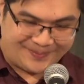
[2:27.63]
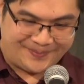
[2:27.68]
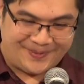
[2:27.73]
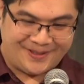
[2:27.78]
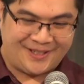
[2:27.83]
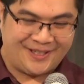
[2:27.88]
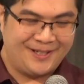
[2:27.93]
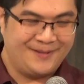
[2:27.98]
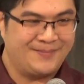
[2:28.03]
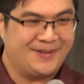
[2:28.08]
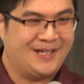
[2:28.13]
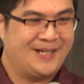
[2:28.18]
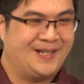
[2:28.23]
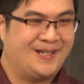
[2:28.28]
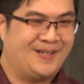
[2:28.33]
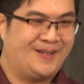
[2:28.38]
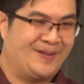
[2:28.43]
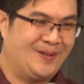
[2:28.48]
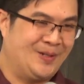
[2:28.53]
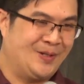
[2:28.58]
begin
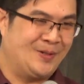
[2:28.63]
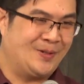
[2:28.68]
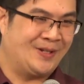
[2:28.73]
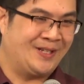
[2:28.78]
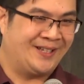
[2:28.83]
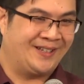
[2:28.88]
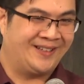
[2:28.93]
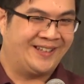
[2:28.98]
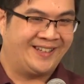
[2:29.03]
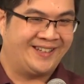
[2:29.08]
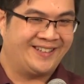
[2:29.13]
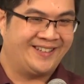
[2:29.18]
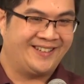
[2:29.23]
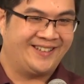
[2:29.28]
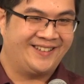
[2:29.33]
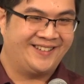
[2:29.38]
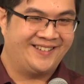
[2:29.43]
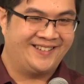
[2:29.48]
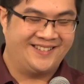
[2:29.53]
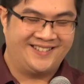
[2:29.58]
by noting, like,
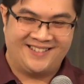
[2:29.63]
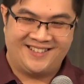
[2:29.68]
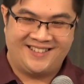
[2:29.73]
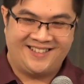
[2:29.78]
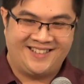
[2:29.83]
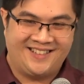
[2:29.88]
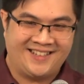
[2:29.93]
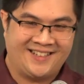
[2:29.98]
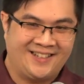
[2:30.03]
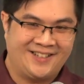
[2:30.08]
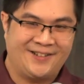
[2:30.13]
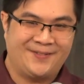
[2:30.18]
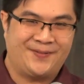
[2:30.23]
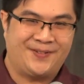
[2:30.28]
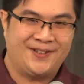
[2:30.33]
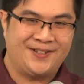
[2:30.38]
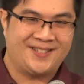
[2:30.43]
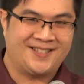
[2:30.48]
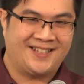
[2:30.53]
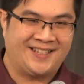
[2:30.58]
it kind of
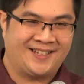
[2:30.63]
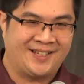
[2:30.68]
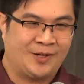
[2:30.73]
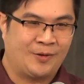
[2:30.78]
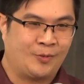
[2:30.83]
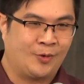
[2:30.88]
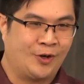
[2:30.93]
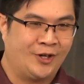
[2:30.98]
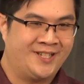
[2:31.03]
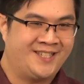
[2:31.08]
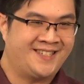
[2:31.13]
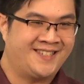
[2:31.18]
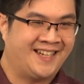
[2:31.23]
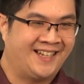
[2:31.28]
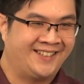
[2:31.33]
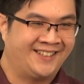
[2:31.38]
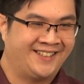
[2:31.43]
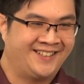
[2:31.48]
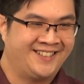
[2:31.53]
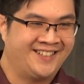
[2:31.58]
feels like a word
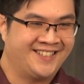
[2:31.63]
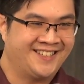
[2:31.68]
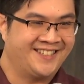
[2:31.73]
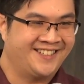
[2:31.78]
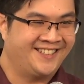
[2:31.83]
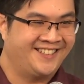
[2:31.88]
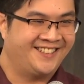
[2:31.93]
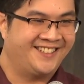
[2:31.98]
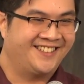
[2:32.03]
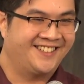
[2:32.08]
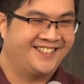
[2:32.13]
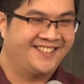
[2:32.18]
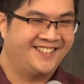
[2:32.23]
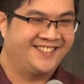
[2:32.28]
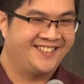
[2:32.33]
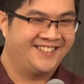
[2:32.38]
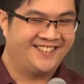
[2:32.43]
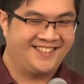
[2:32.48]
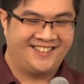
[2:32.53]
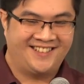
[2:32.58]
salad, doesn't it?
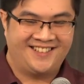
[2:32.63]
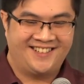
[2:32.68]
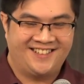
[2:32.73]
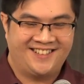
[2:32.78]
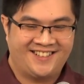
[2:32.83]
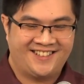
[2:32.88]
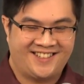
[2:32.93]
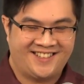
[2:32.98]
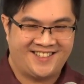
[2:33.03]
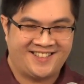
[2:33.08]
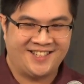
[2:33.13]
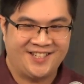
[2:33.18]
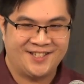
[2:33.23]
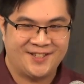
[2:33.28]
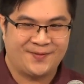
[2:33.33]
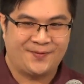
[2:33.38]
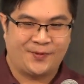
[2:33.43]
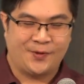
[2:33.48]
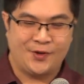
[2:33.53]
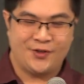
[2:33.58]
He
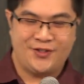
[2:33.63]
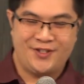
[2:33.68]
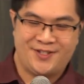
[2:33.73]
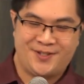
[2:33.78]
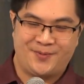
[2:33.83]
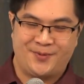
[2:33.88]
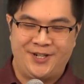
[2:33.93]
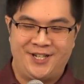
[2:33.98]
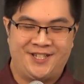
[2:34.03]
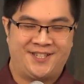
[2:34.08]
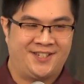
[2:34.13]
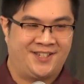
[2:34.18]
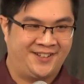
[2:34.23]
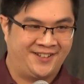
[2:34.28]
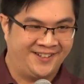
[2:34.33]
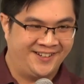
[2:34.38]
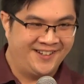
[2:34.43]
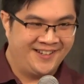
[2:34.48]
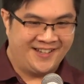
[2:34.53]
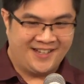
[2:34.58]
says, for this
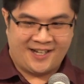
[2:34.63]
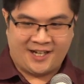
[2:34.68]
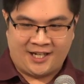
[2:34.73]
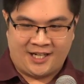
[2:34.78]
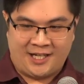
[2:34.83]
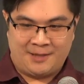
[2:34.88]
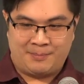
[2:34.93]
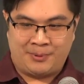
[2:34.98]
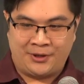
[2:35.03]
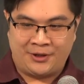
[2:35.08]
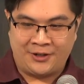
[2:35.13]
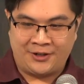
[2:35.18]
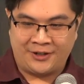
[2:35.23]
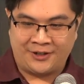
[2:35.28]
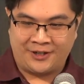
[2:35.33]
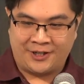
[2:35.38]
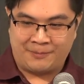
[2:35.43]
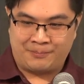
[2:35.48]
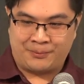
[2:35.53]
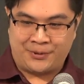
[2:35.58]
reason, I,
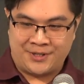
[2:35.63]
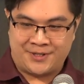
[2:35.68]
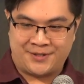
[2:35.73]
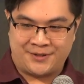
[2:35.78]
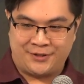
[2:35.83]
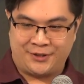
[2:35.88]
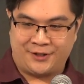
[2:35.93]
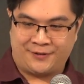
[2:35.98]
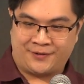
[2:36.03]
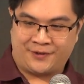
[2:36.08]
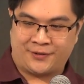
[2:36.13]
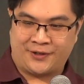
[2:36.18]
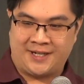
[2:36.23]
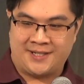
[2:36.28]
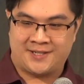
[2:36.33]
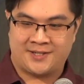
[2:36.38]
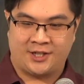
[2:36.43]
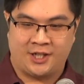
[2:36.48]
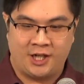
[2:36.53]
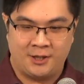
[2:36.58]
Paul, a prisoner of
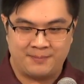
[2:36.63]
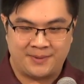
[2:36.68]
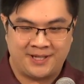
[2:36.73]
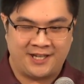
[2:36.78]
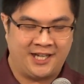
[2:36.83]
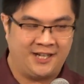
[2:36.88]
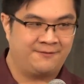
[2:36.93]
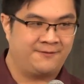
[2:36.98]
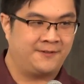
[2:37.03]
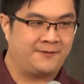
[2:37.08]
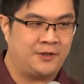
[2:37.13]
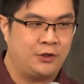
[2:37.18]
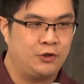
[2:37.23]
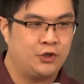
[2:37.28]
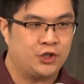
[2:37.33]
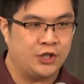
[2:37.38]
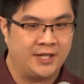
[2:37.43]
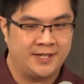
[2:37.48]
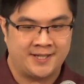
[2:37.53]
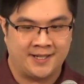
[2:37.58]
Christ, on behalf of you
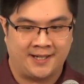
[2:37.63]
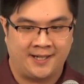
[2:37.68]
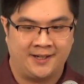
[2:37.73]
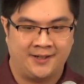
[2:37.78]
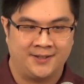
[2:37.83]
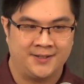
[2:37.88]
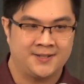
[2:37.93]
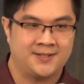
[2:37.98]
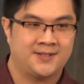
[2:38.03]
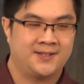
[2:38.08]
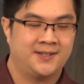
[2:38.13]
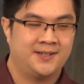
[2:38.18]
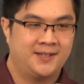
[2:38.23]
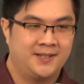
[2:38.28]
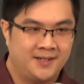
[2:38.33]
Gentiles,